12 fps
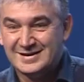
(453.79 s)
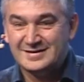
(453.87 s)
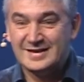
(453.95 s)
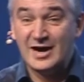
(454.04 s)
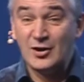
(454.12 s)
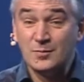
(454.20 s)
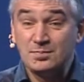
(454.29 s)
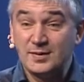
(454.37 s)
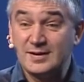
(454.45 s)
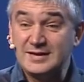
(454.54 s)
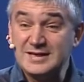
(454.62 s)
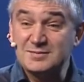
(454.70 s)
Now,
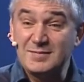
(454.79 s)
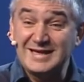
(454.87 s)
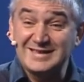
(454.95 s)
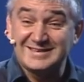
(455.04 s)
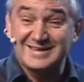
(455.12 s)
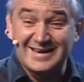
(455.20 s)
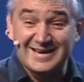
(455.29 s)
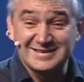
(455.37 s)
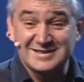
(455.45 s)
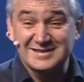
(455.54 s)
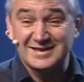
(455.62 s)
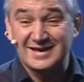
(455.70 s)
these meta
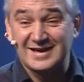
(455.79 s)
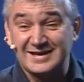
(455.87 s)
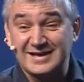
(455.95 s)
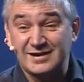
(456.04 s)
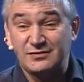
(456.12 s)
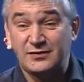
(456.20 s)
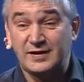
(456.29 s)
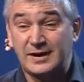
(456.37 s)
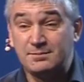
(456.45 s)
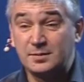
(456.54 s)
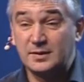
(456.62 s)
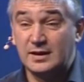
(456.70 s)
trends
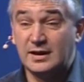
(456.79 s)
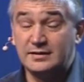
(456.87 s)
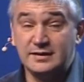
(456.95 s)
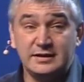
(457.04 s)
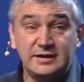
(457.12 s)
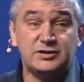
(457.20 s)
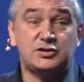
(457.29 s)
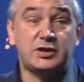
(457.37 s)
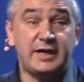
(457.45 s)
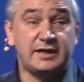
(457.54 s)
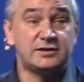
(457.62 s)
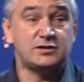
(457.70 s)
these
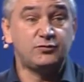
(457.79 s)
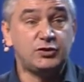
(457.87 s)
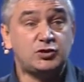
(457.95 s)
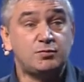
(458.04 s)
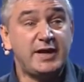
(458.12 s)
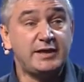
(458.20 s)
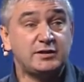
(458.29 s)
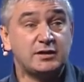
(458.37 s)
trends which made